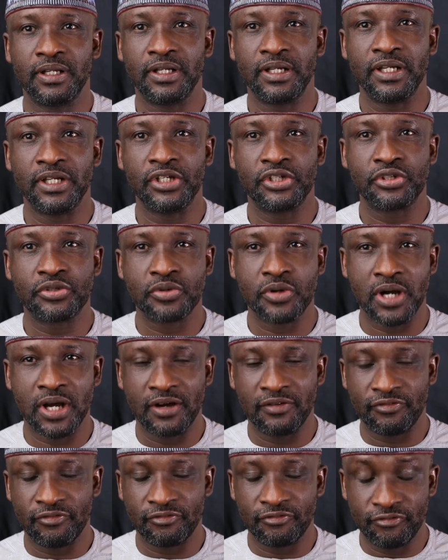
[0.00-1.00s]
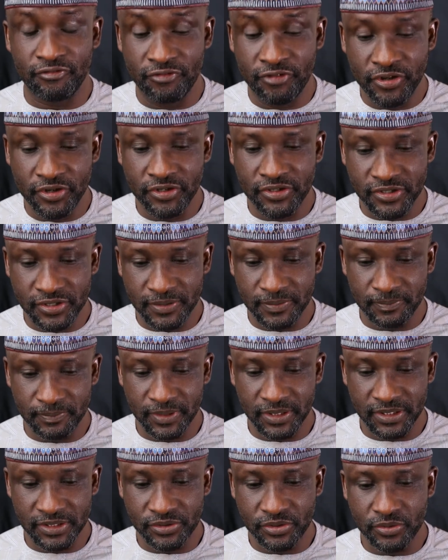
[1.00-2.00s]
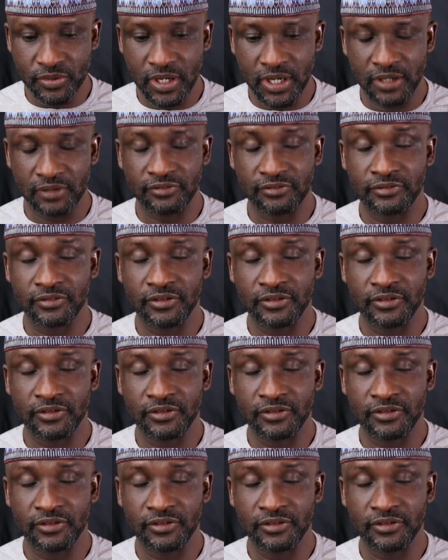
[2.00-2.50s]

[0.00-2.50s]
he should have fears, he should have